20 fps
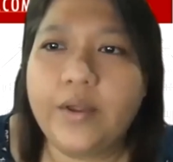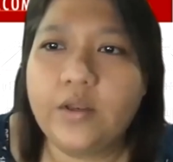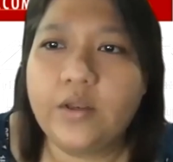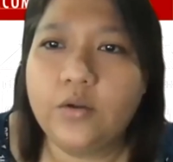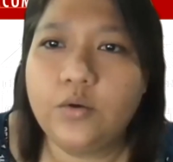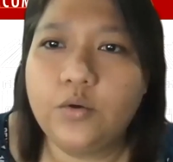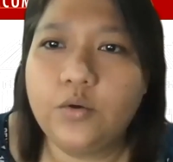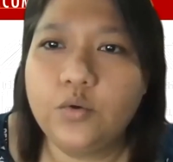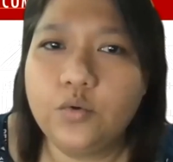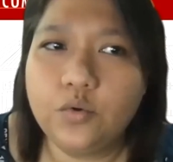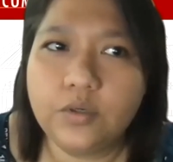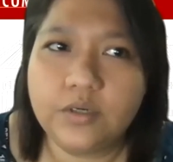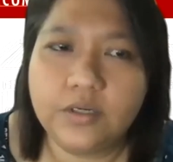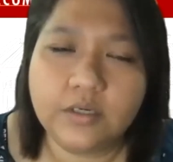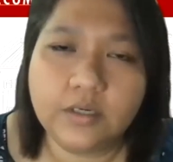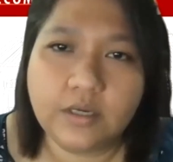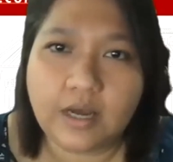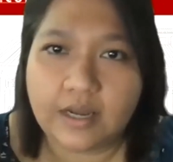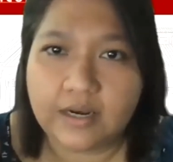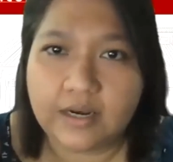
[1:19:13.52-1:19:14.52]
you do
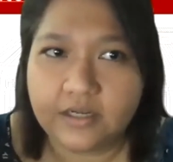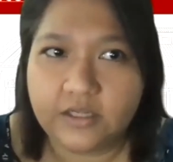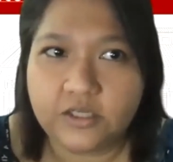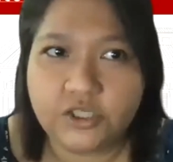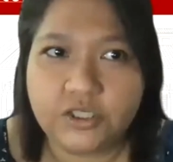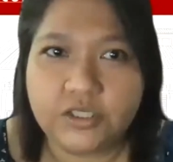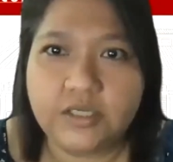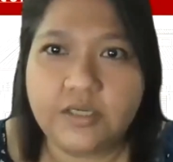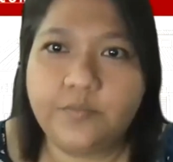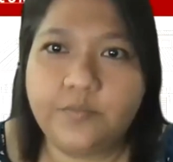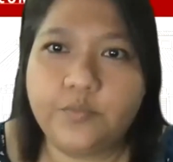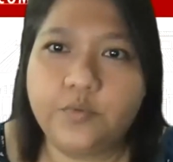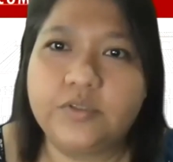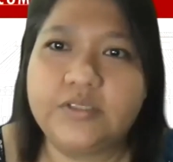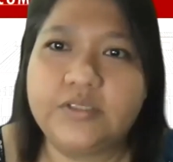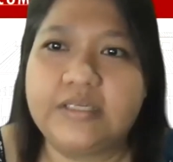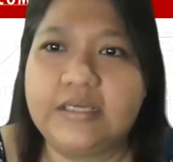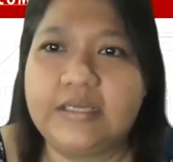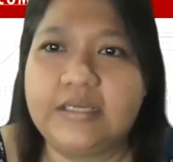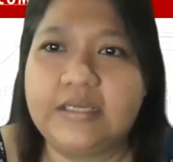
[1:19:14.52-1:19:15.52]
the garnishee
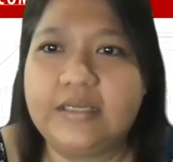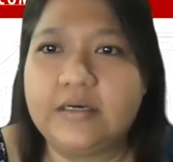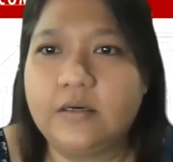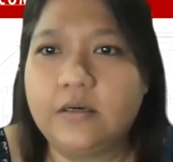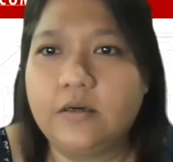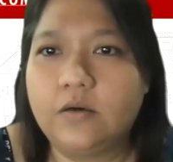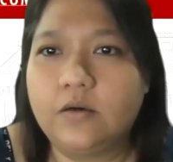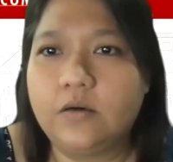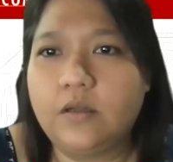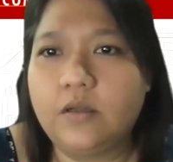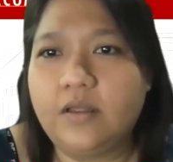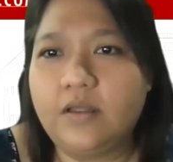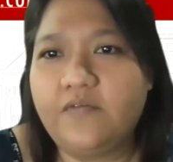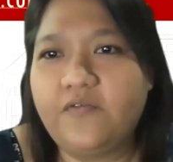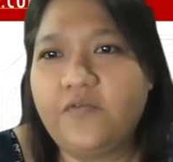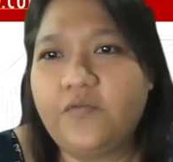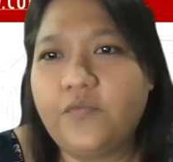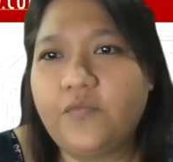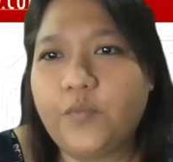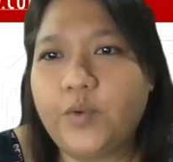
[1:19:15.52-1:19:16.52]
procedure,
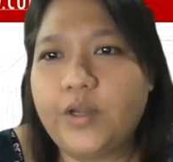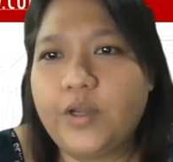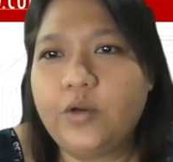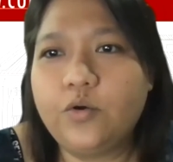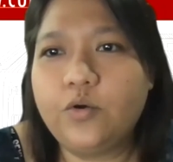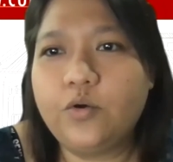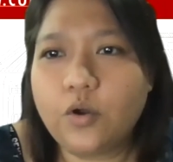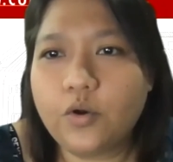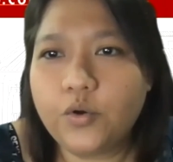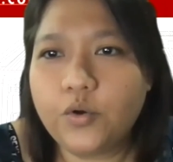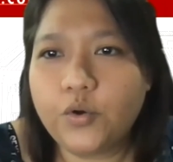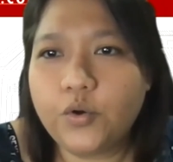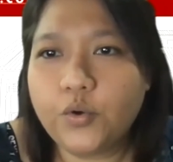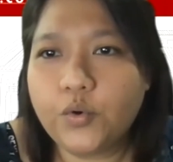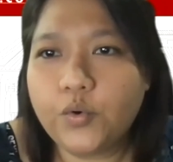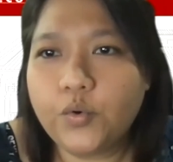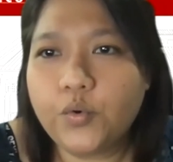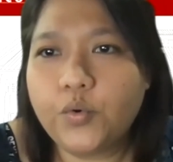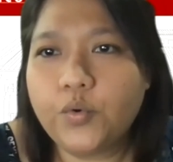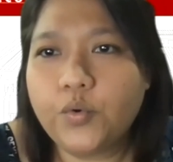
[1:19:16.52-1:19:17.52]
if we do not
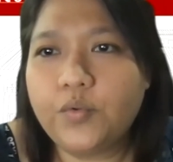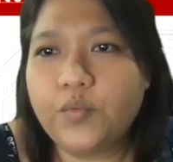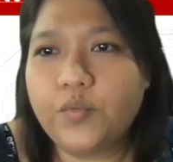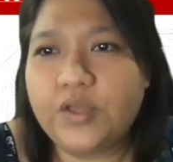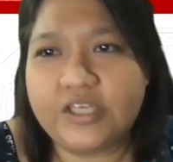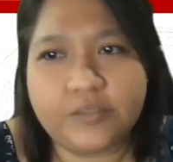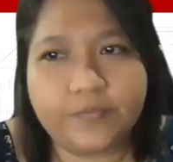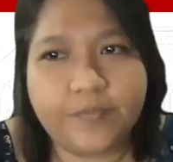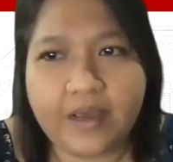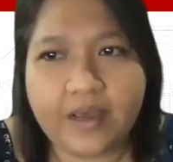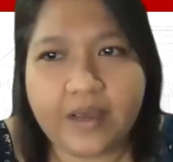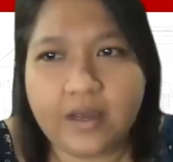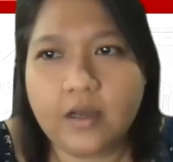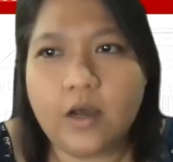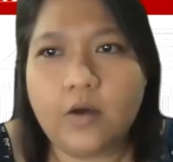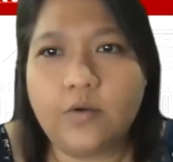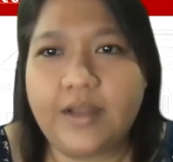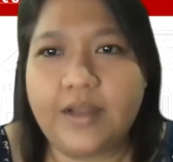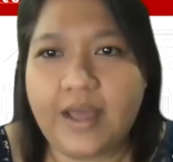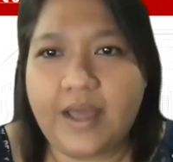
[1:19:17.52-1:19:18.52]
know which bank
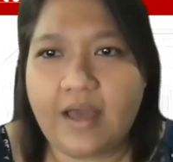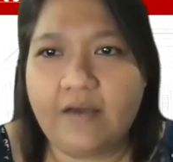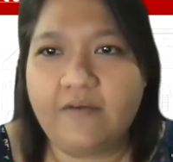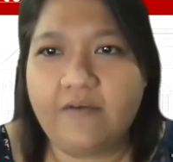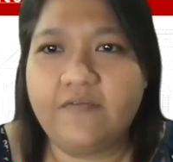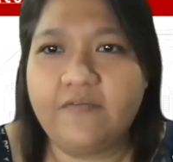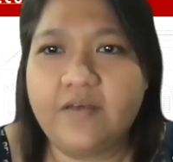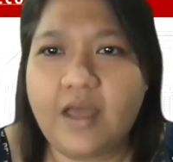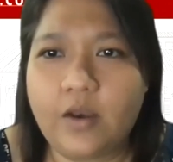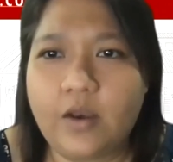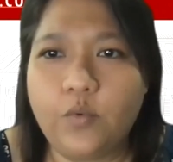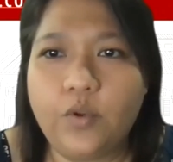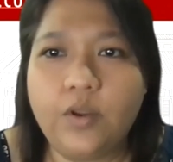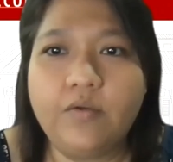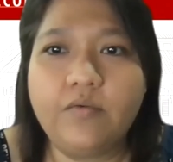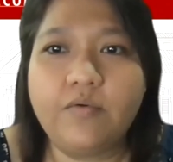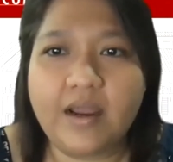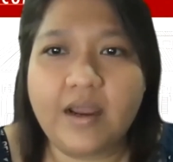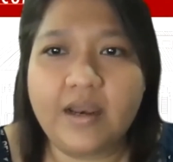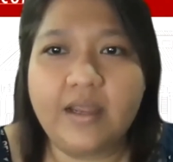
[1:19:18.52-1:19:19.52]
account they have, can we
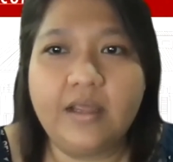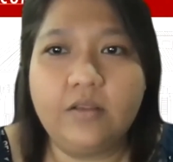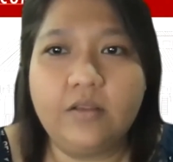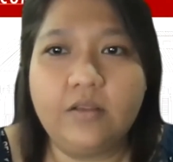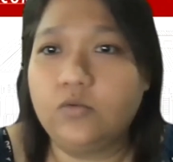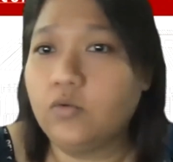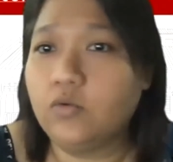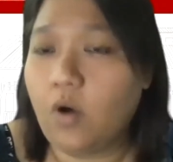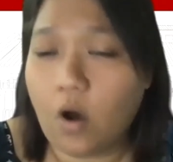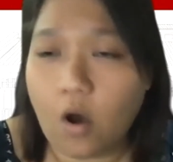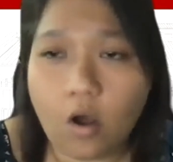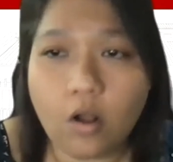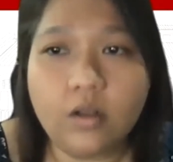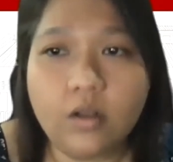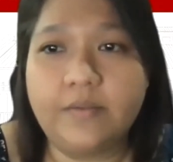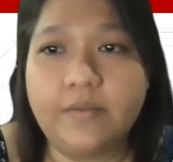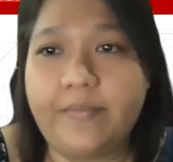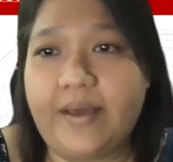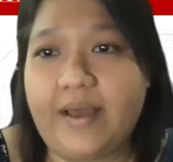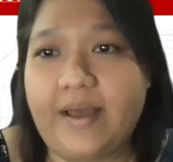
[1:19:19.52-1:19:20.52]
write into all
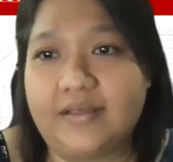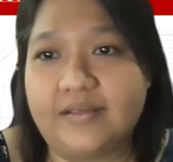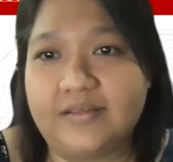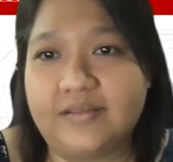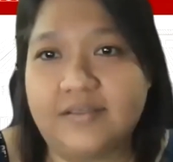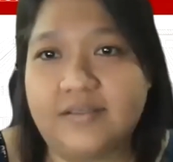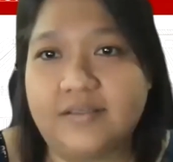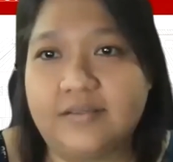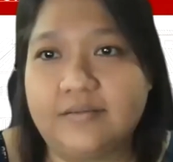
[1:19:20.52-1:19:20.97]
the banks?